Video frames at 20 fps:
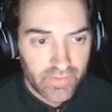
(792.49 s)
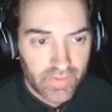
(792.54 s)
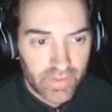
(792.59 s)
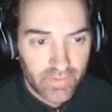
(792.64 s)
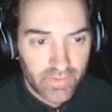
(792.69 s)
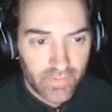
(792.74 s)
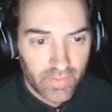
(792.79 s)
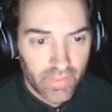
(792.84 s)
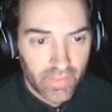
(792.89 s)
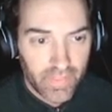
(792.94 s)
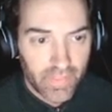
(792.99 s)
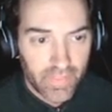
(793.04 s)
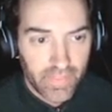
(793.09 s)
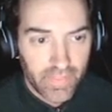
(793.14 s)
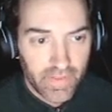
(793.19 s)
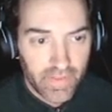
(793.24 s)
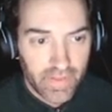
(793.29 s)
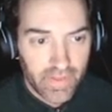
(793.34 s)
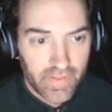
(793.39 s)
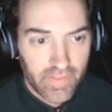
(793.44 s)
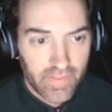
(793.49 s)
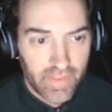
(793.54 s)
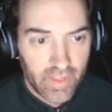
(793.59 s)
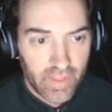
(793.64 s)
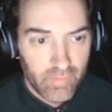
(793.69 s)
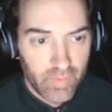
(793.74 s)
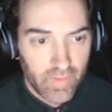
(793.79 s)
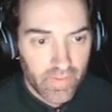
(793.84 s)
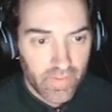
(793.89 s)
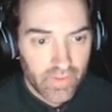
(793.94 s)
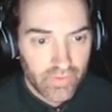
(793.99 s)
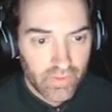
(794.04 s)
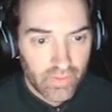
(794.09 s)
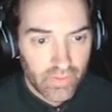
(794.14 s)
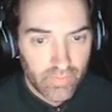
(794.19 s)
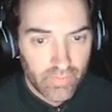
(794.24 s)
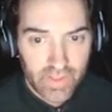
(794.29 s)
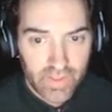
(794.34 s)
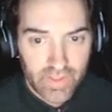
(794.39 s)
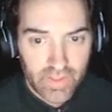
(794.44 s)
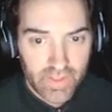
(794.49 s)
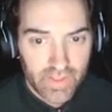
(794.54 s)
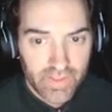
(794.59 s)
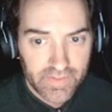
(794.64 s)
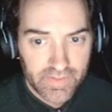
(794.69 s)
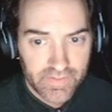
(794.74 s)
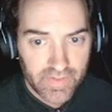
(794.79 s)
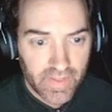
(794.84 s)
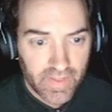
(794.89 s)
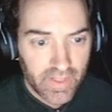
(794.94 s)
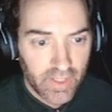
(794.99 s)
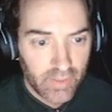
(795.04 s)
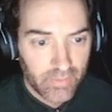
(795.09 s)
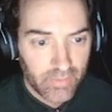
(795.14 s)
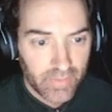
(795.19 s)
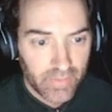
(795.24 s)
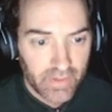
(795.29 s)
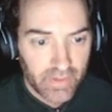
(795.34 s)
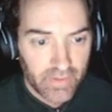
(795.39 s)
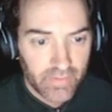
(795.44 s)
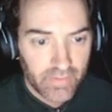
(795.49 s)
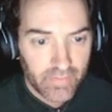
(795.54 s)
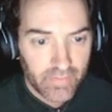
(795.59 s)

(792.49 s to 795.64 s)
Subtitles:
I don't think the emulation would cause that, but